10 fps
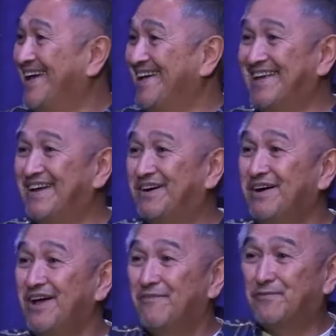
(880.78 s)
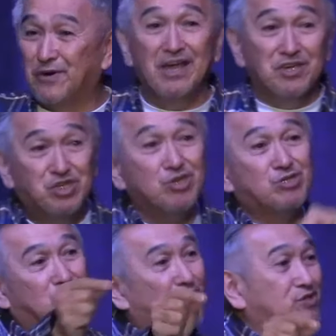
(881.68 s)
you know, for a Jew
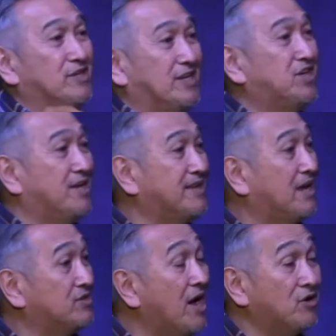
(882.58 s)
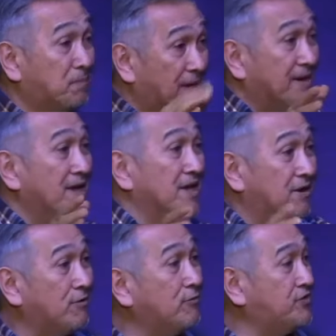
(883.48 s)
to go to the Gentile's house. But
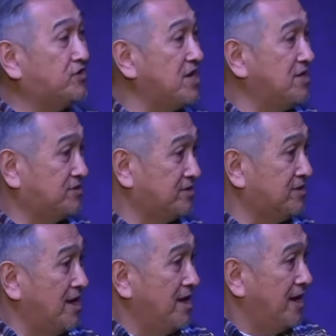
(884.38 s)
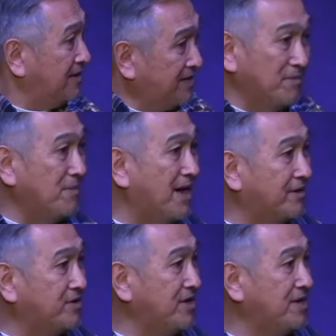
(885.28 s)
here was Jesus. It didn't matter
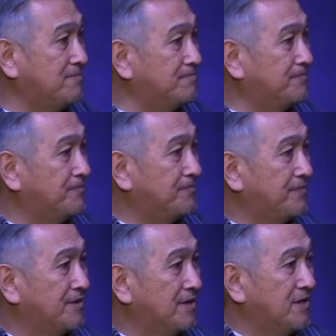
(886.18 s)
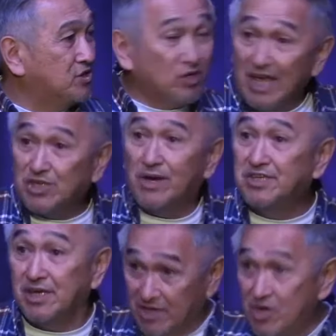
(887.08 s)
to him. So that's why he
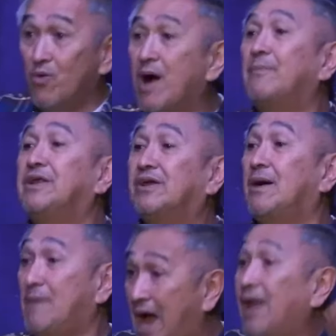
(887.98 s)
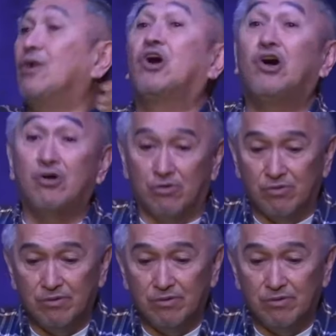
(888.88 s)
said, You want me to come? I'll go.